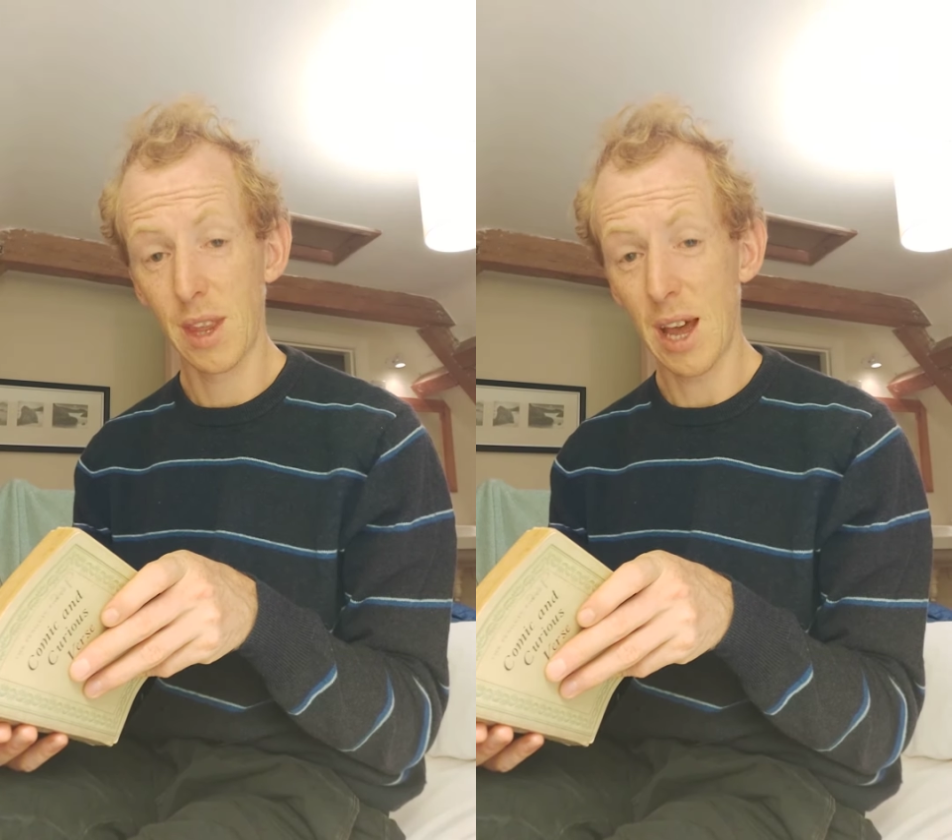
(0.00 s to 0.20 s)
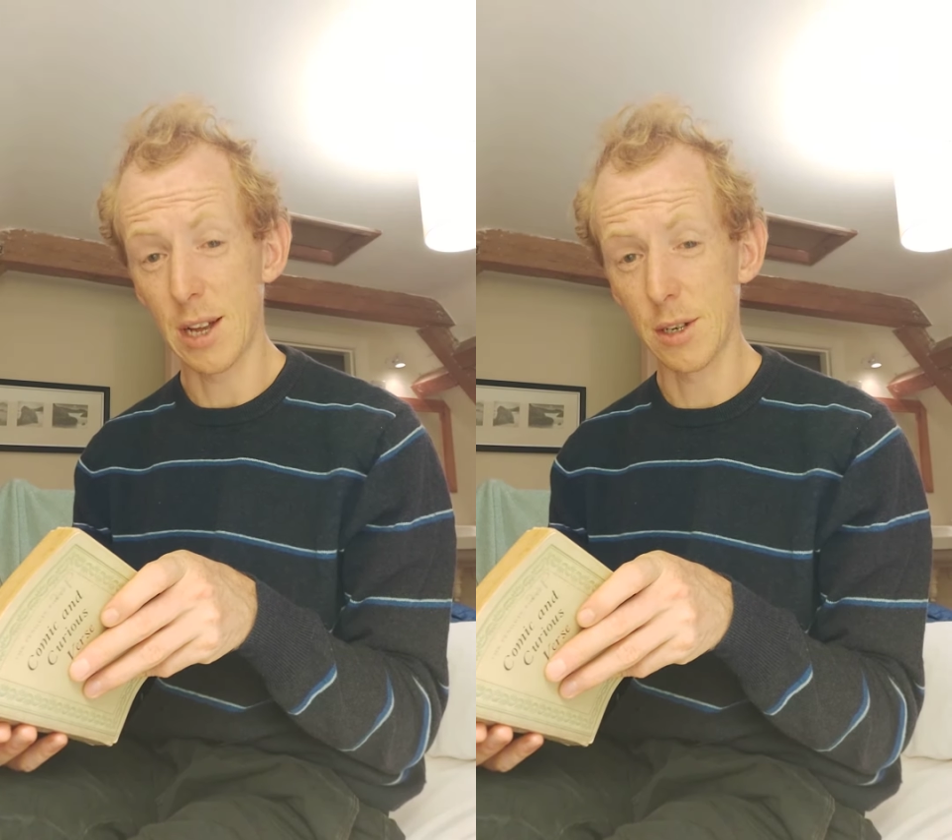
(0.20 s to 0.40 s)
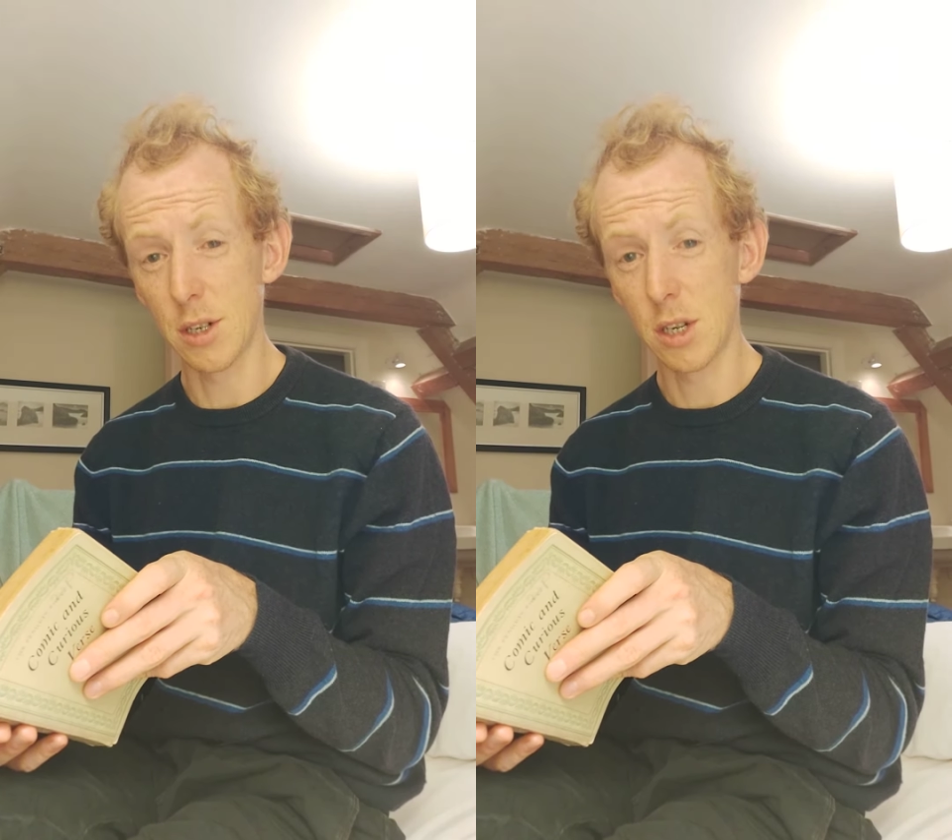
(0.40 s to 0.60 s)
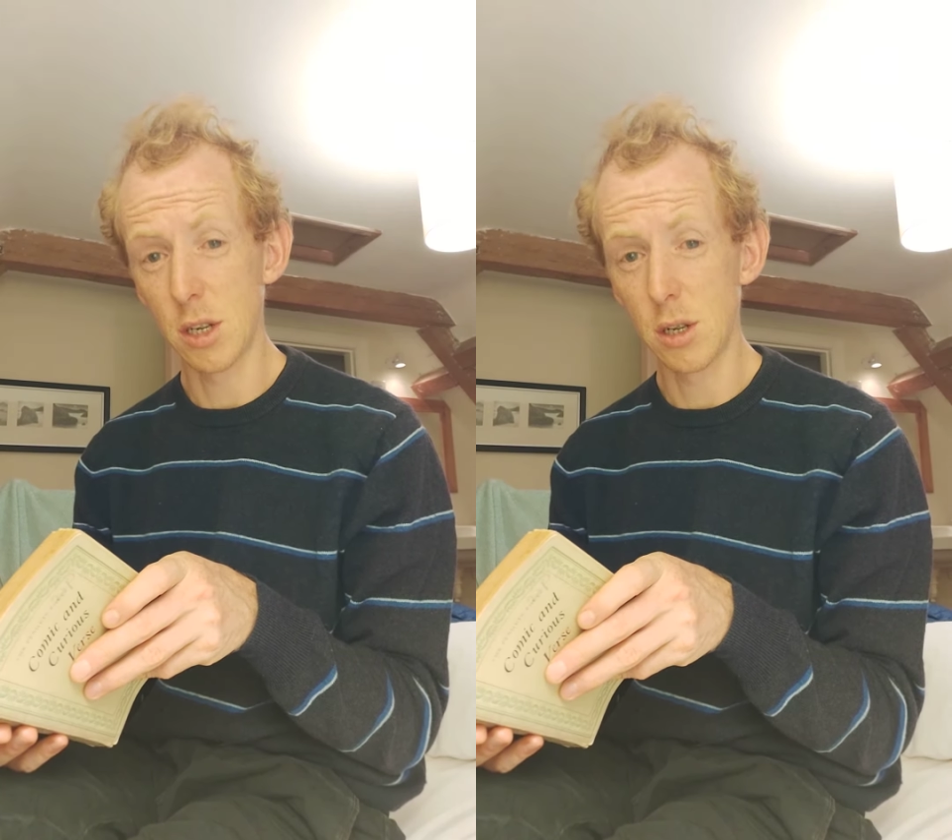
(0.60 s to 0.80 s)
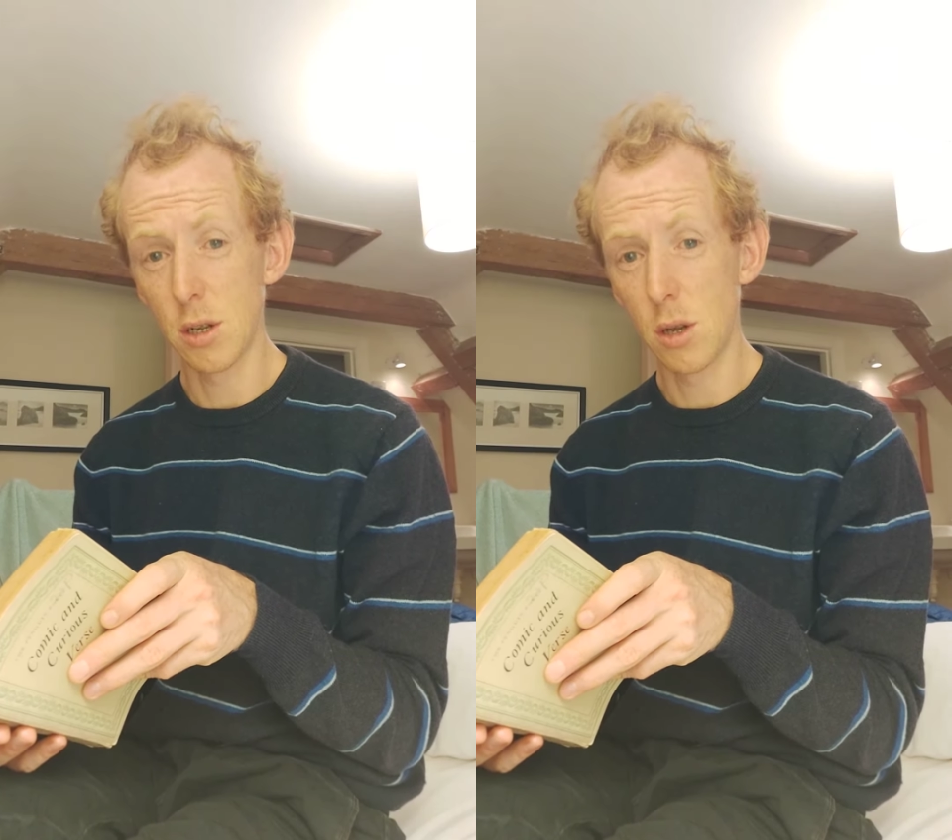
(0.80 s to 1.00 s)
and
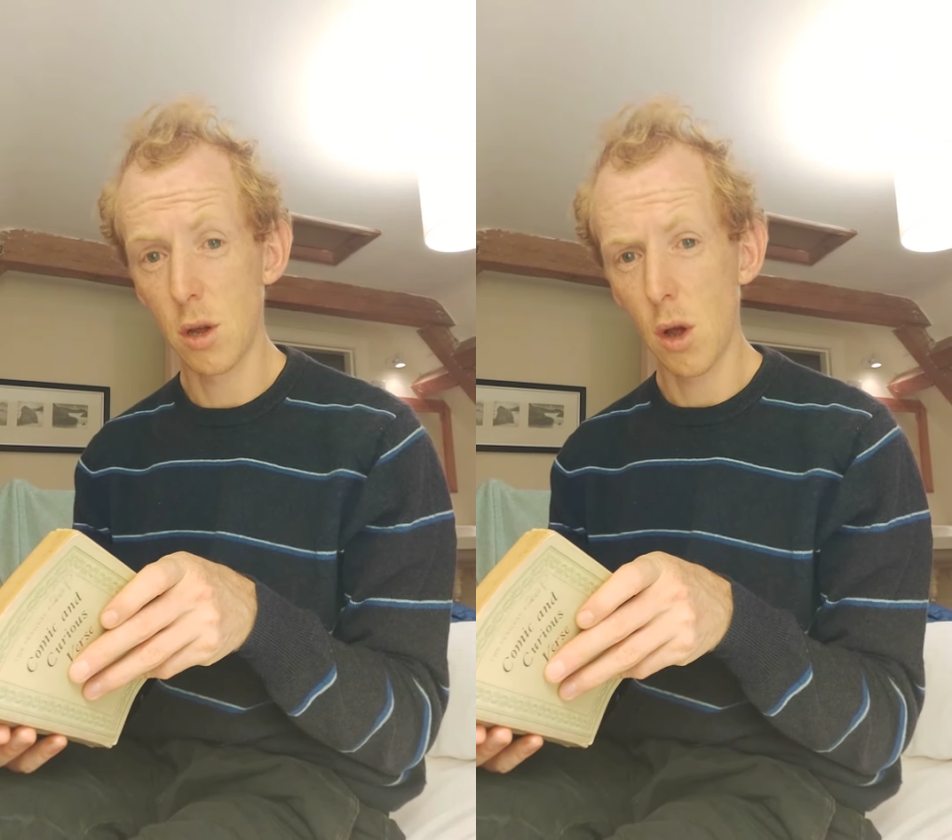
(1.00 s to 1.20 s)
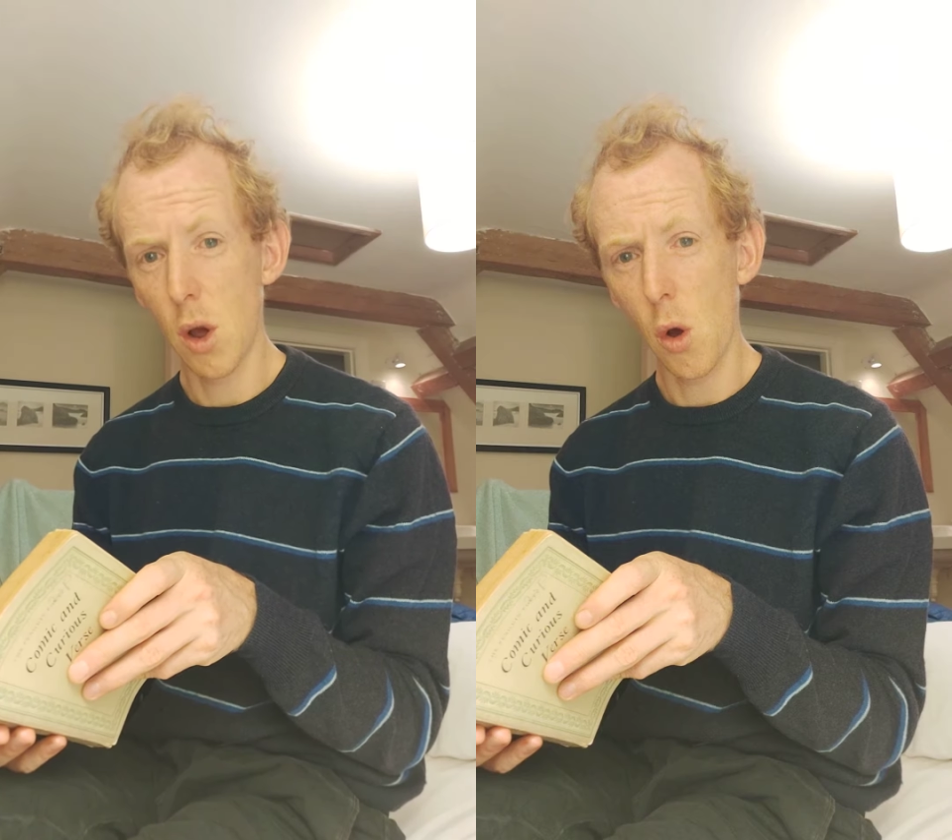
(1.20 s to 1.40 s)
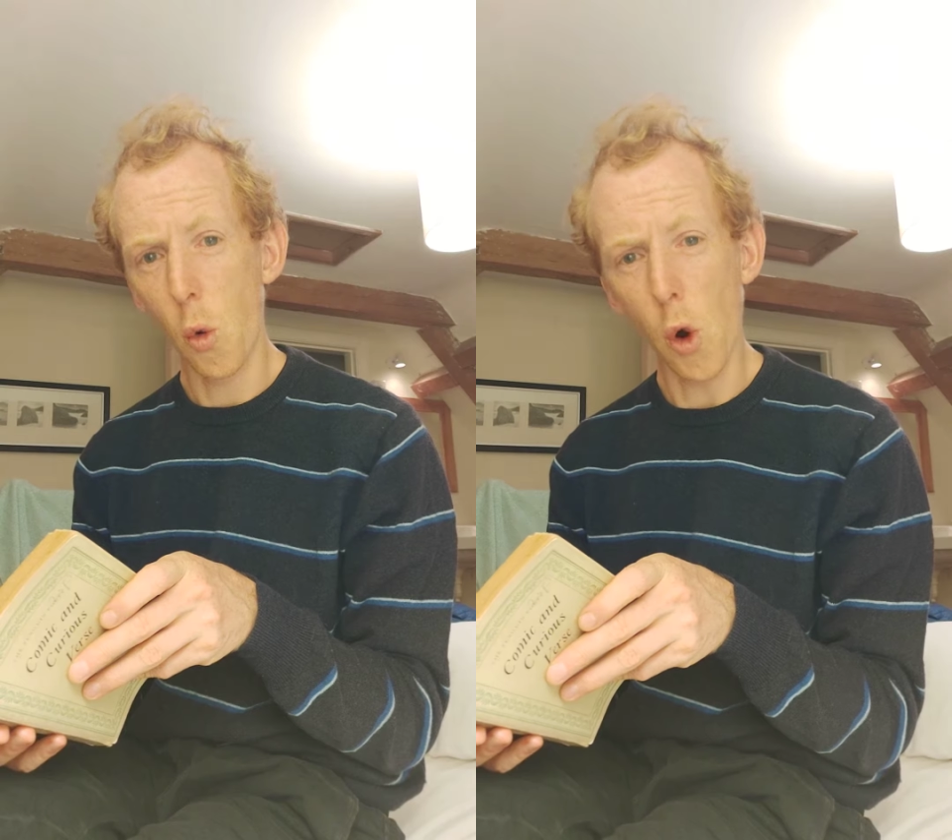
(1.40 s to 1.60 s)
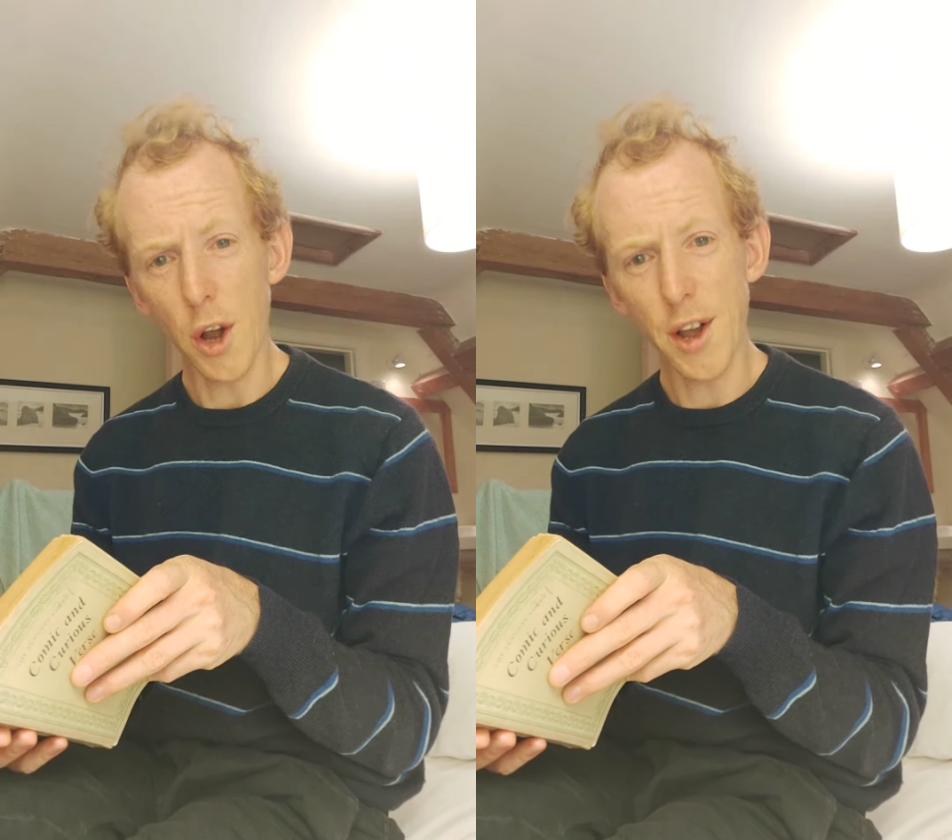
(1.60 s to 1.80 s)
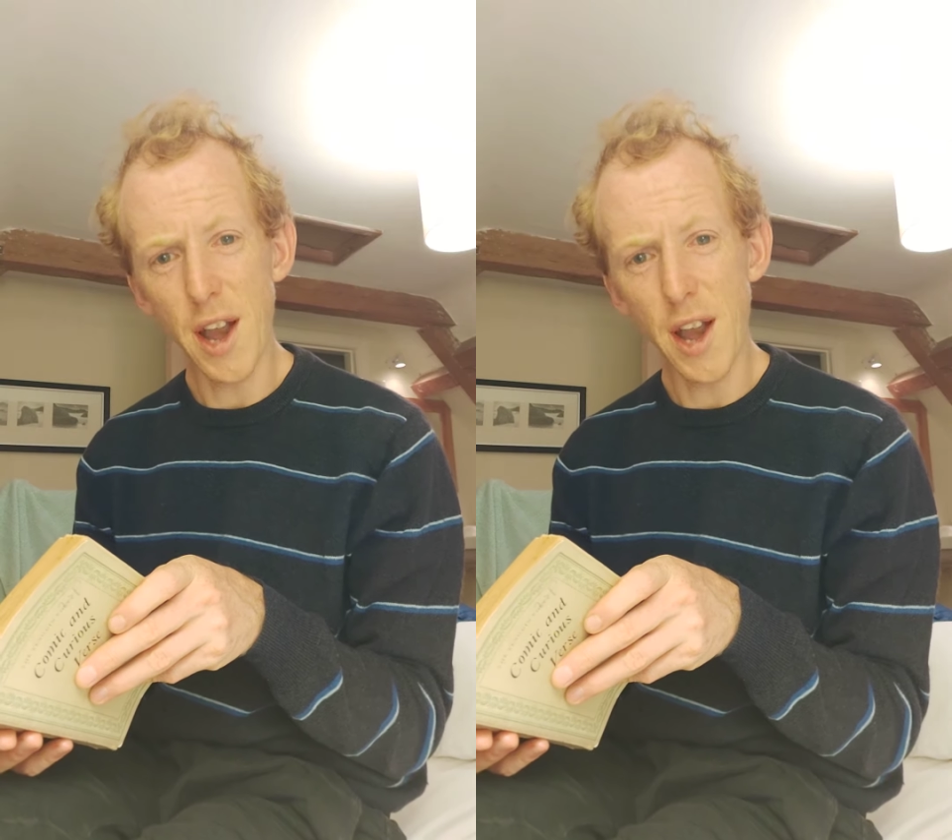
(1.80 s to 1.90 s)
what